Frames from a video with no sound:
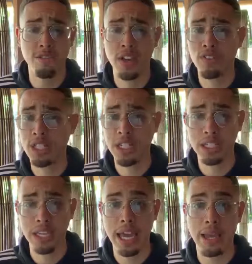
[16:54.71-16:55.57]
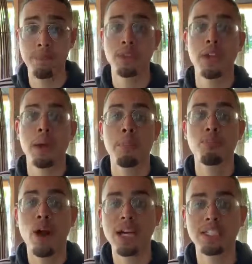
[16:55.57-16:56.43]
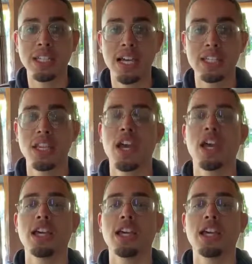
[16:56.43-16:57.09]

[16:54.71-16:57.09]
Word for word: a fifteen day process.